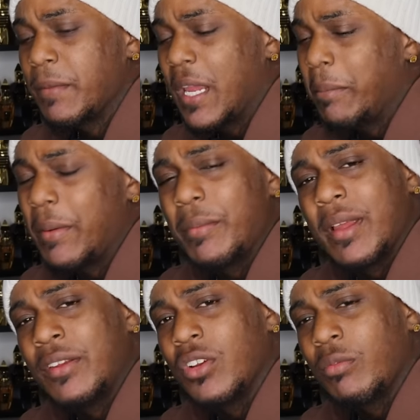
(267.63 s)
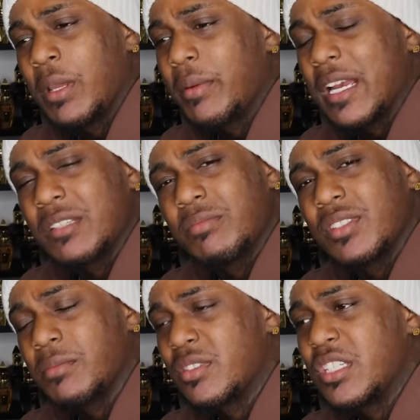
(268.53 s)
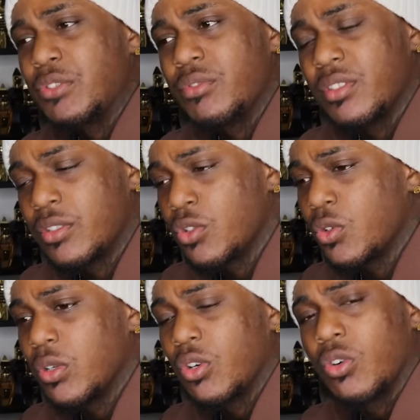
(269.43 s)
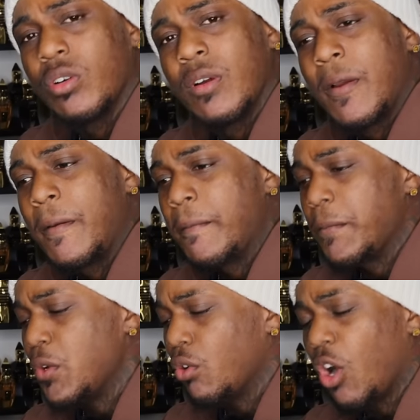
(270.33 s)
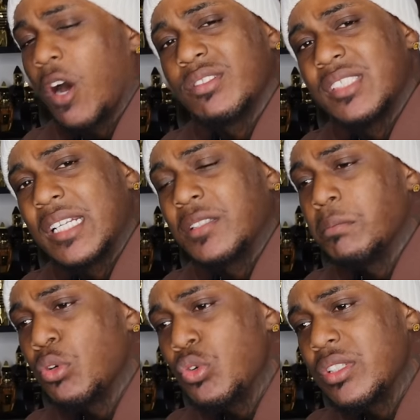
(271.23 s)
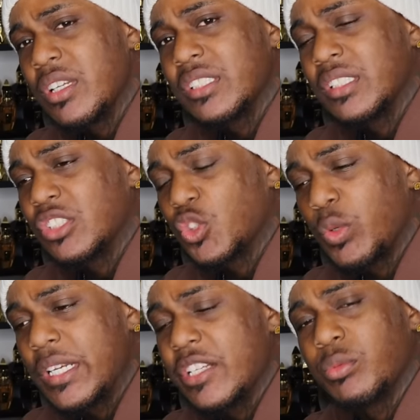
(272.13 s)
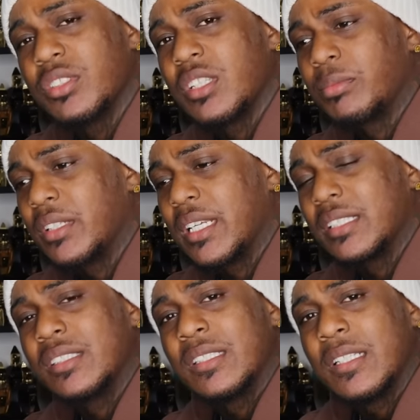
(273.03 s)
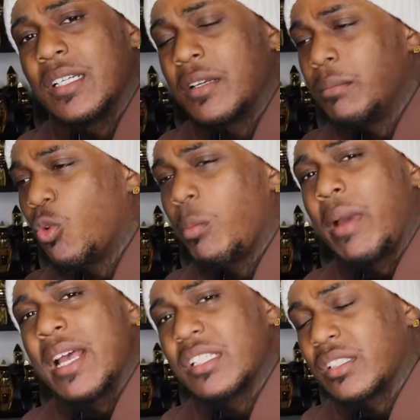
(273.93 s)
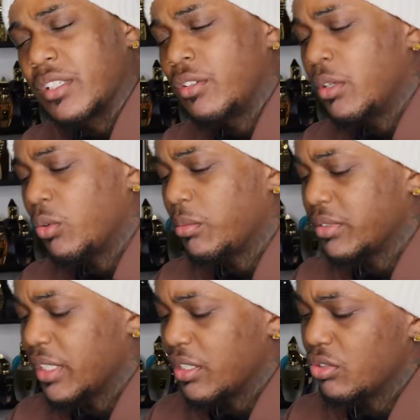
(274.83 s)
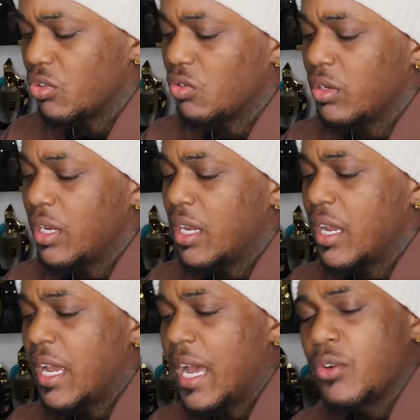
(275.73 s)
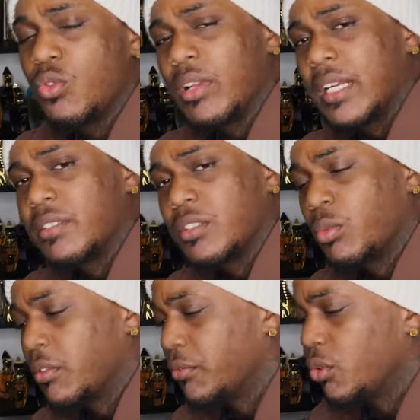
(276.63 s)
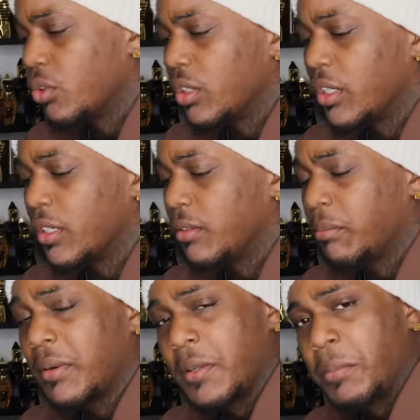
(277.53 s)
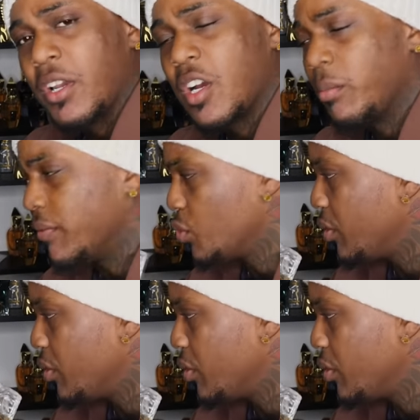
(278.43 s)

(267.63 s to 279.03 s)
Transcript: And maybe got some citruses to it, or, you know, offset the booziness and the sweetness with something that's more masculine. You get what I'm saying? So I do like this one for the pickup of